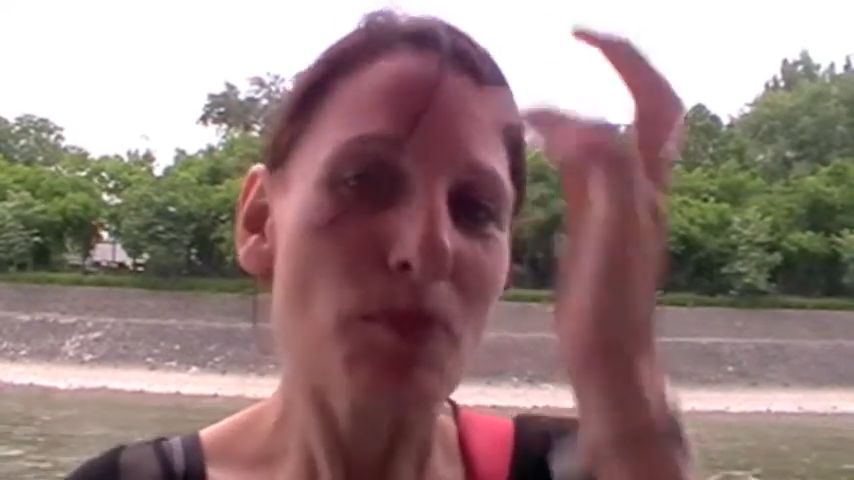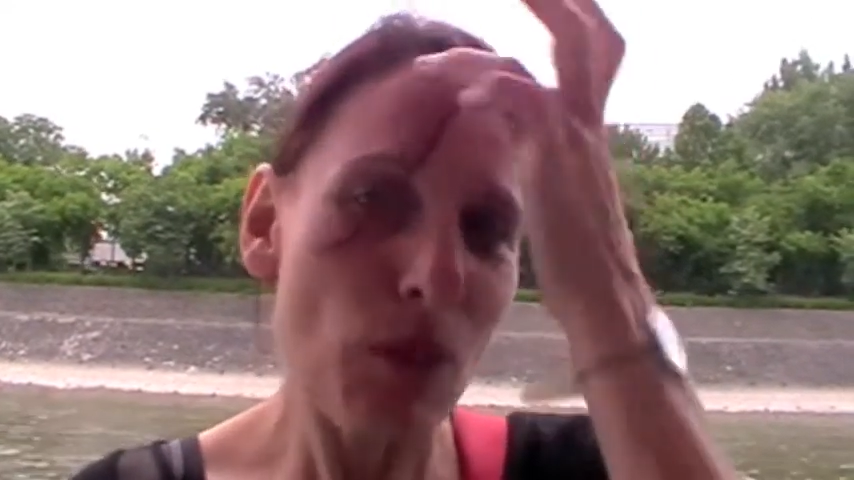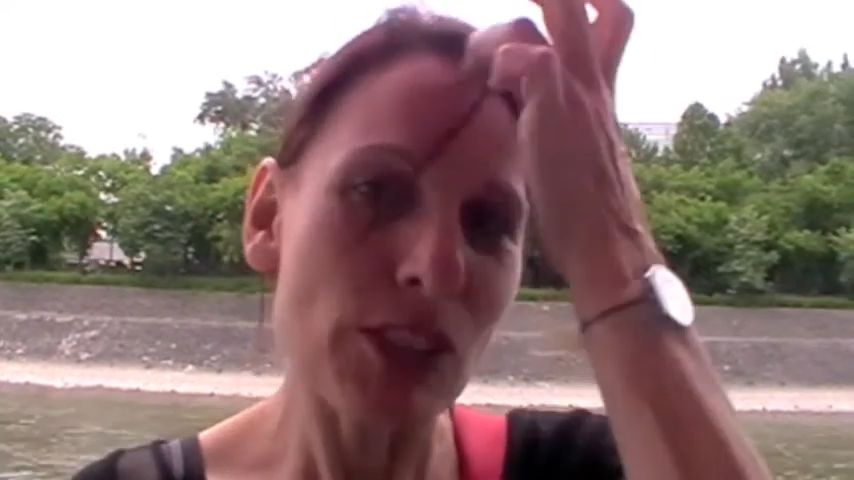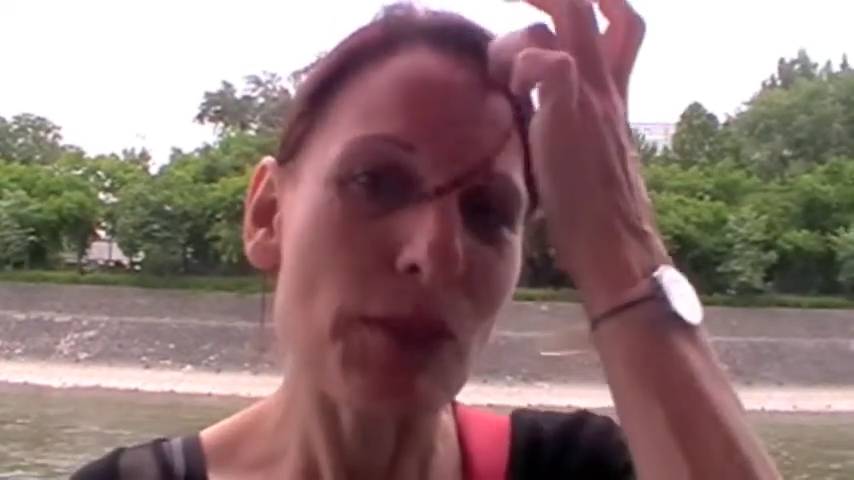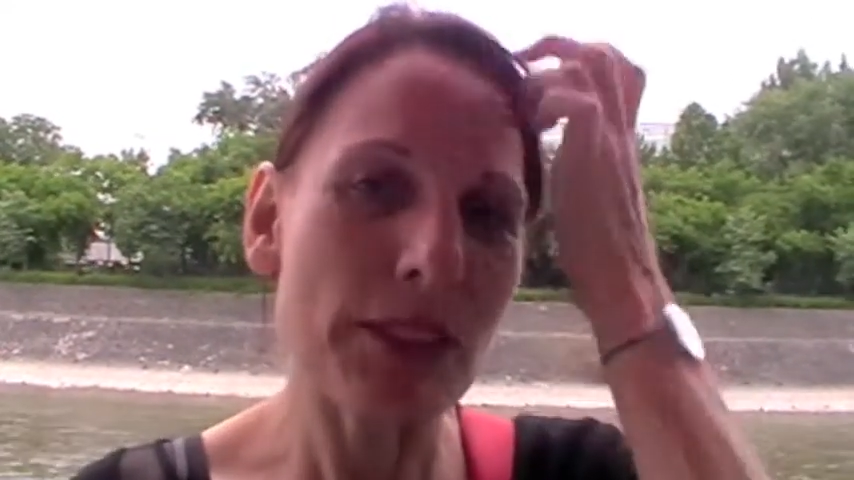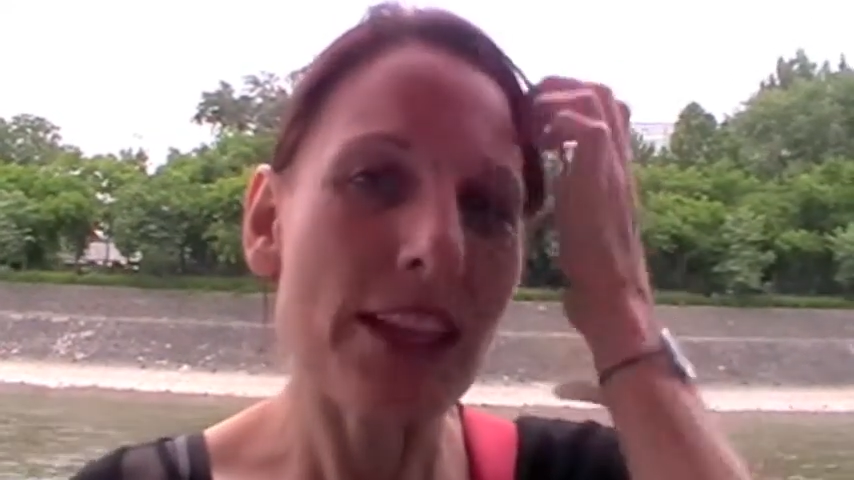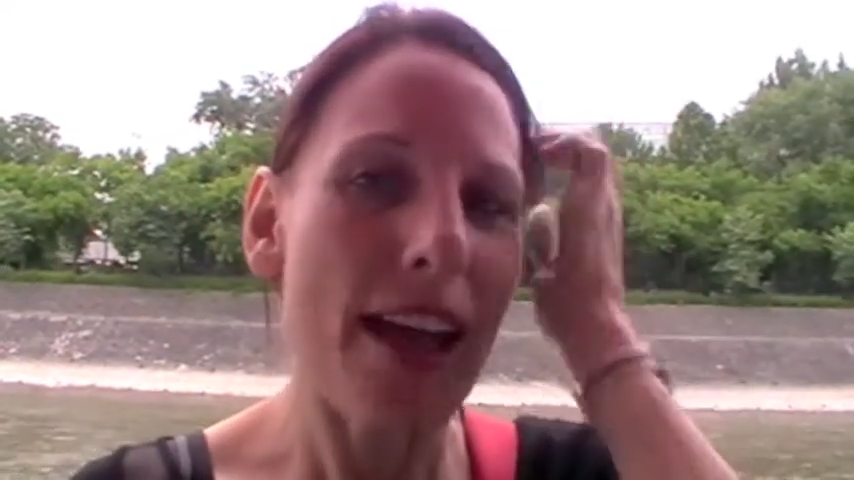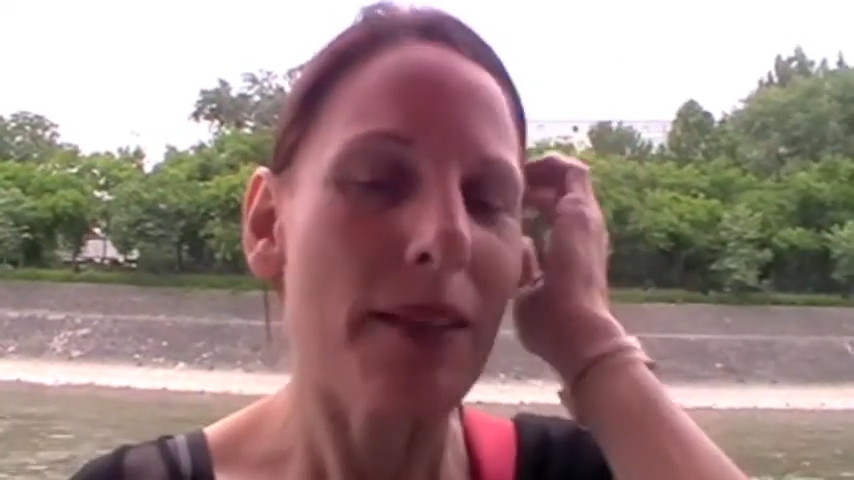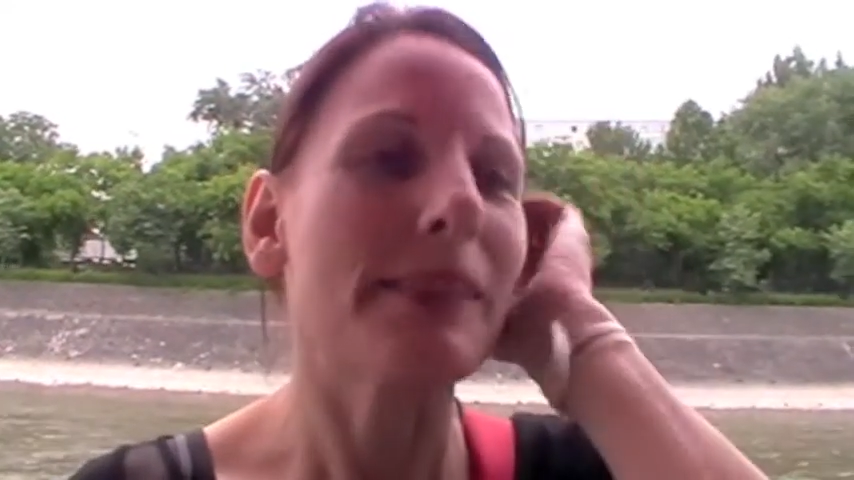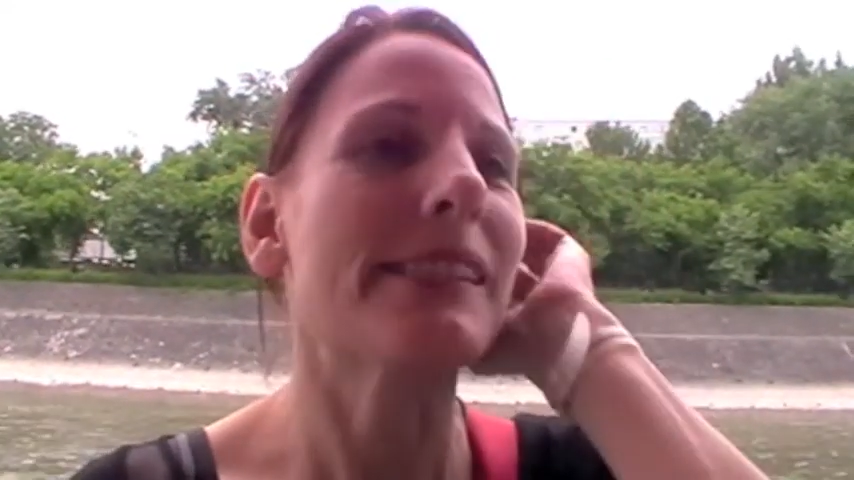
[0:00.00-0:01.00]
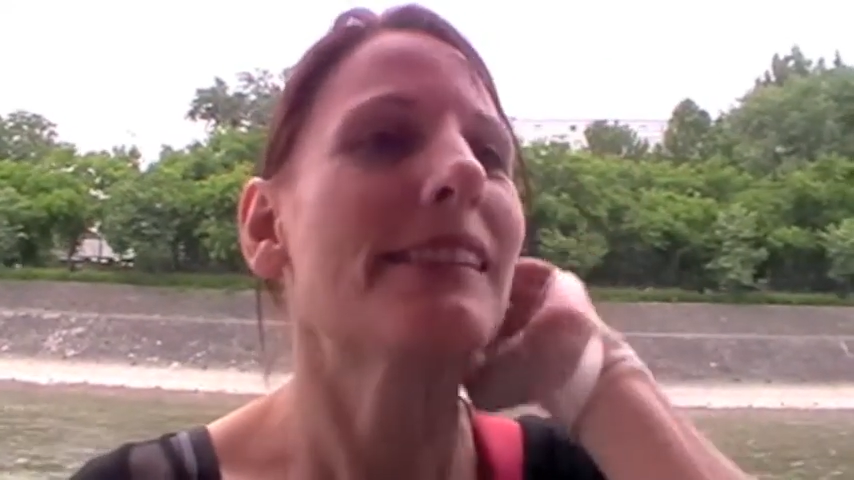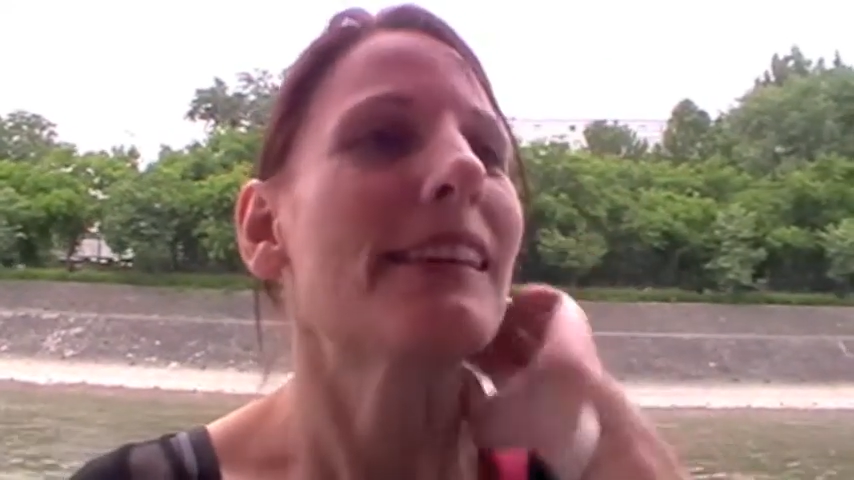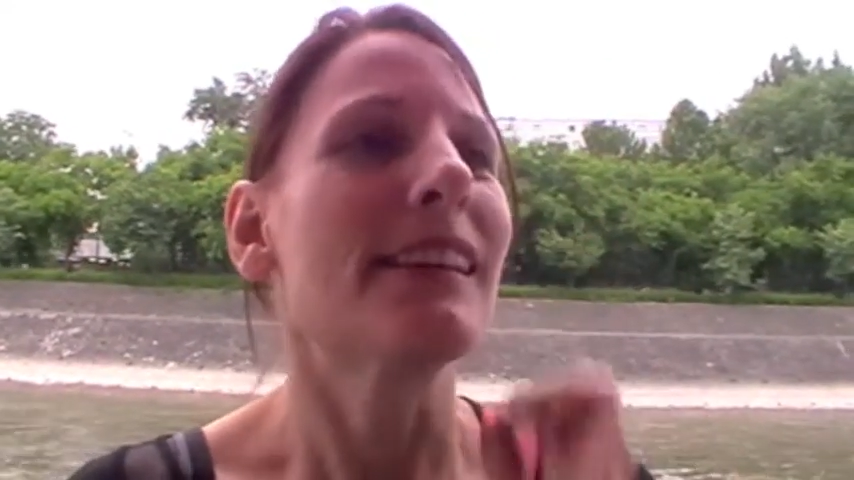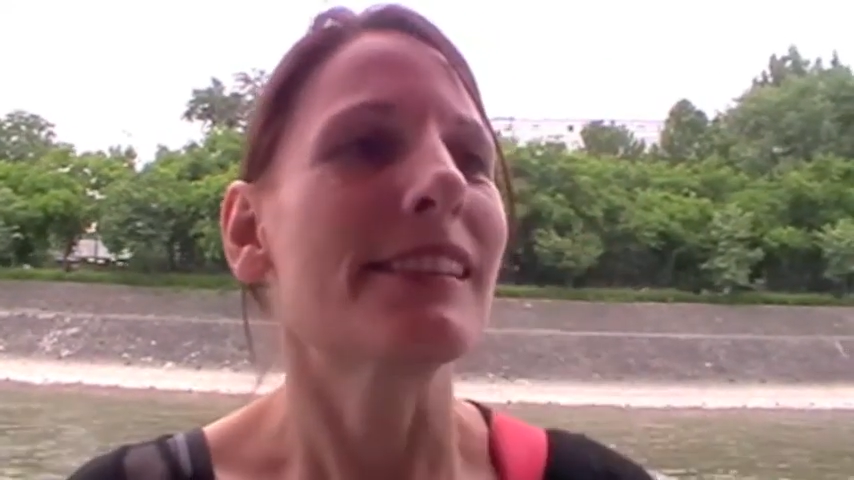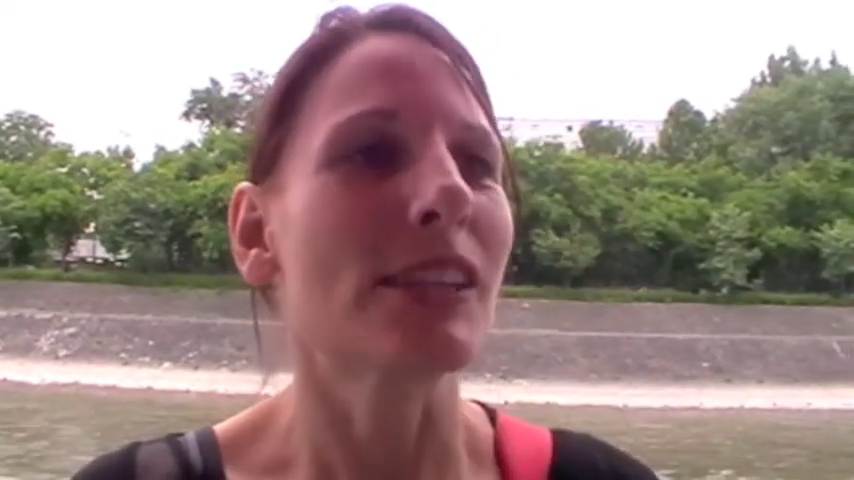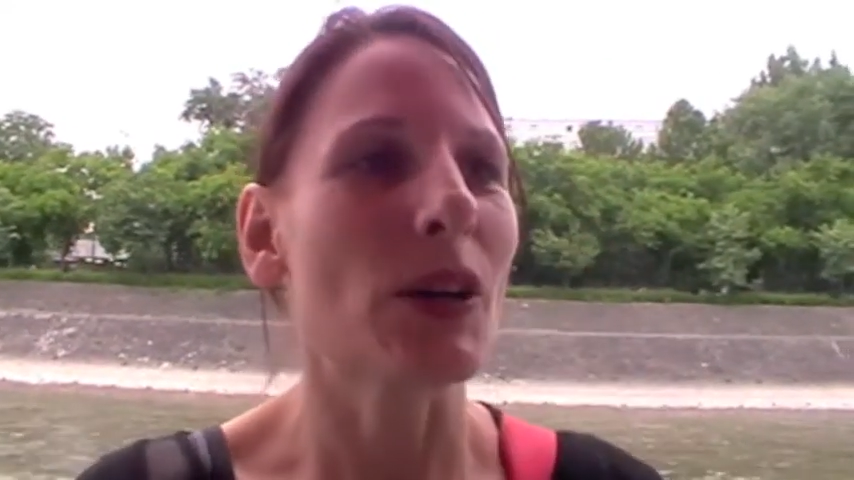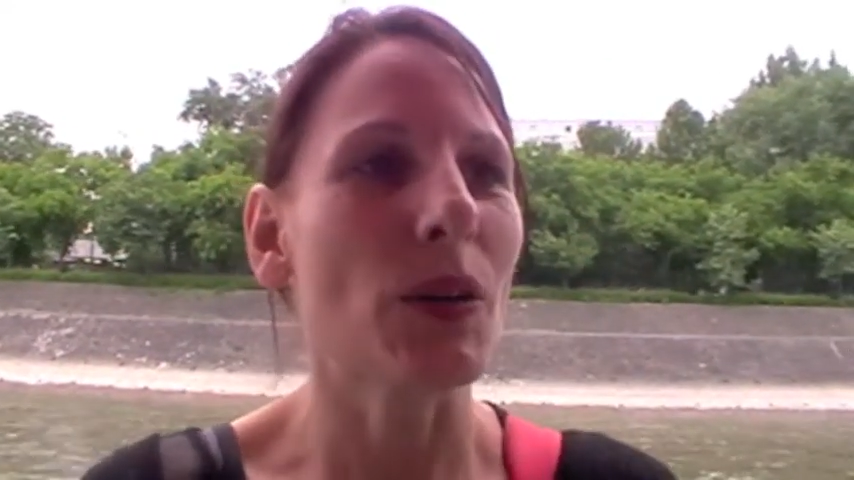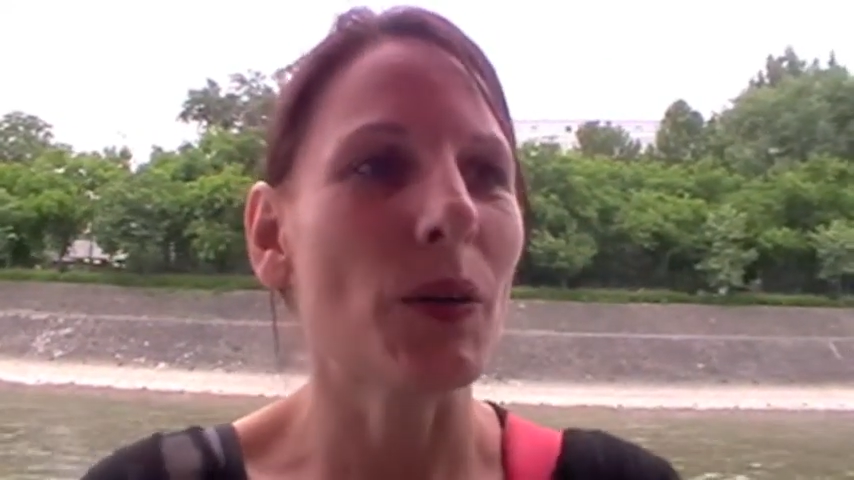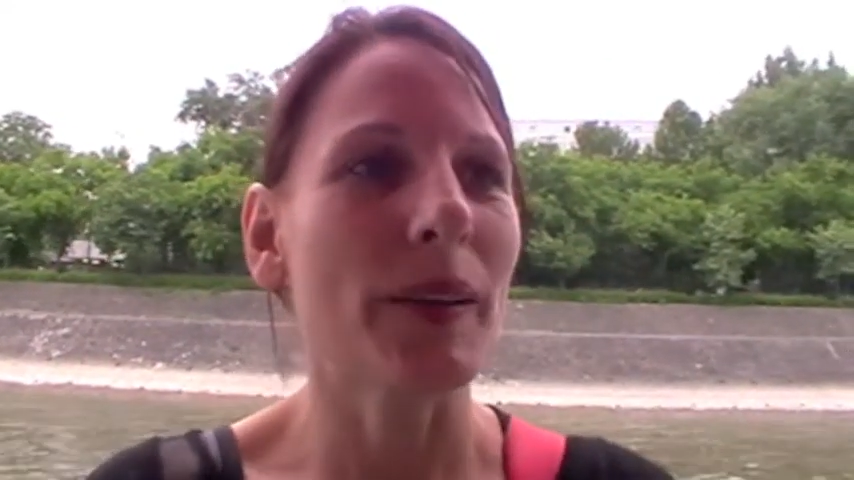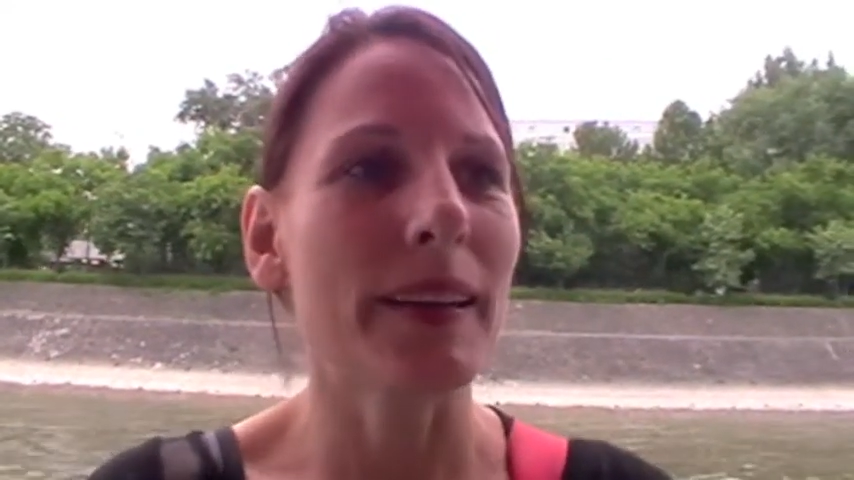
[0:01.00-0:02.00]
multiple times.
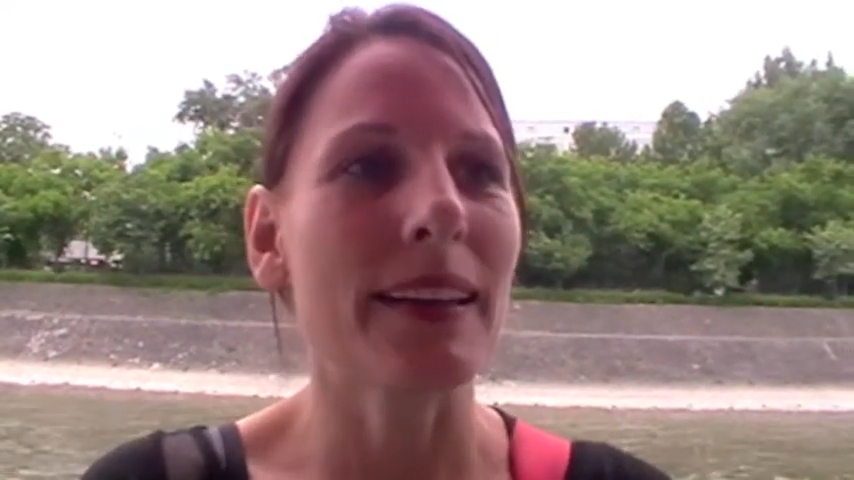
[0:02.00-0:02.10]
So